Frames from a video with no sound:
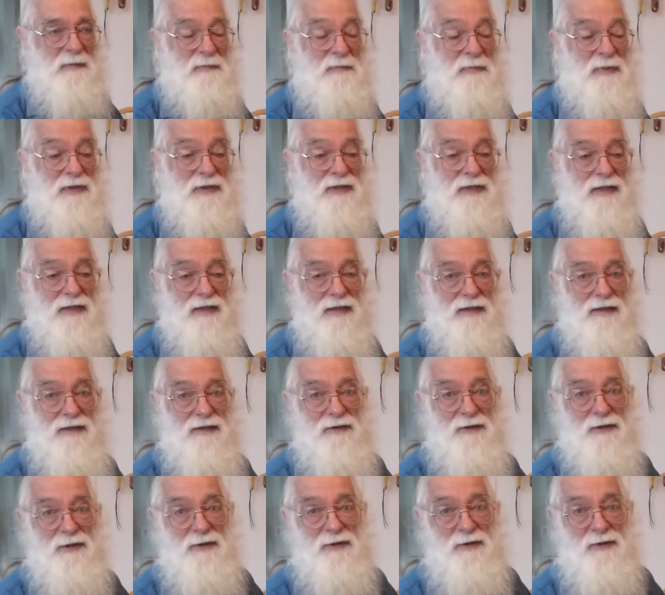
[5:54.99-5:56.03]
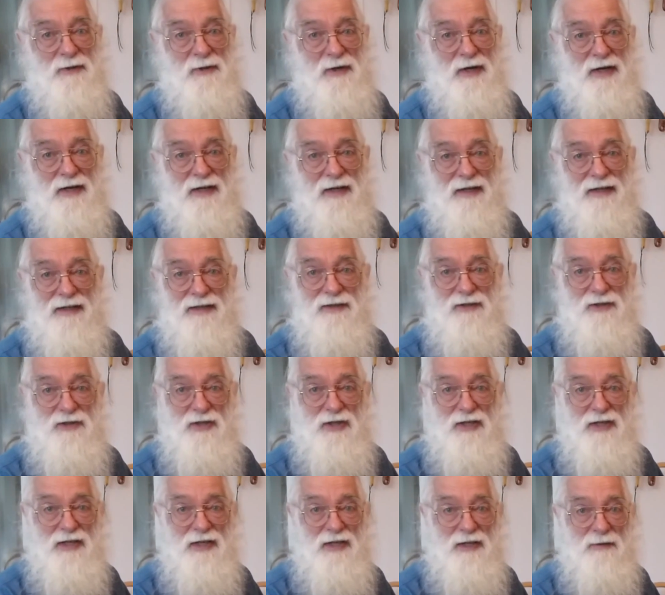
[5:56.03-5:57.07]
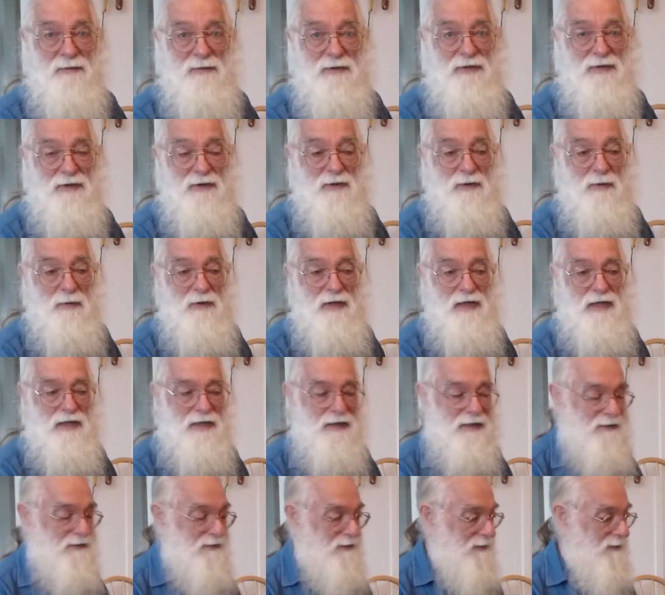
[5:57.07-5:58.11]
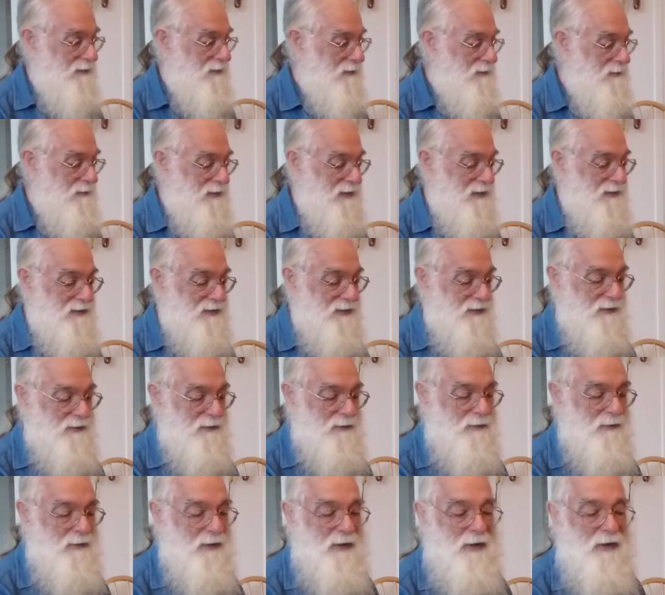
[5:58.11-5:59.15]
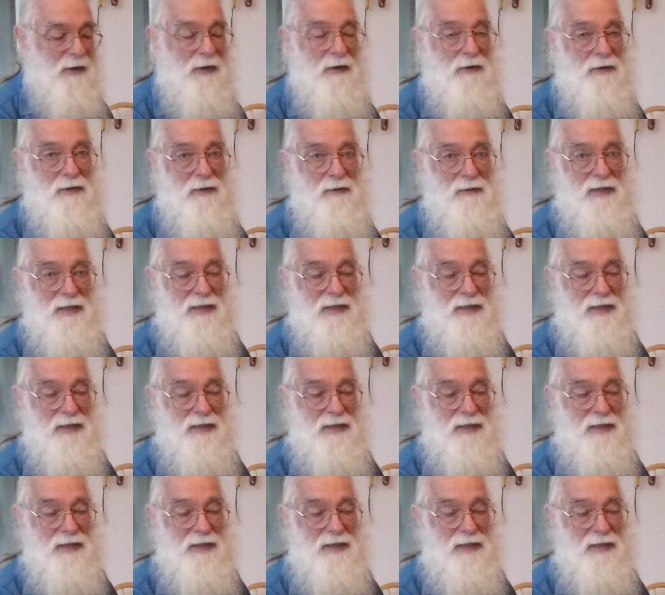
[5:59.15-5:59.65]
pretend you're drinking tea with the Queen, you know, and so you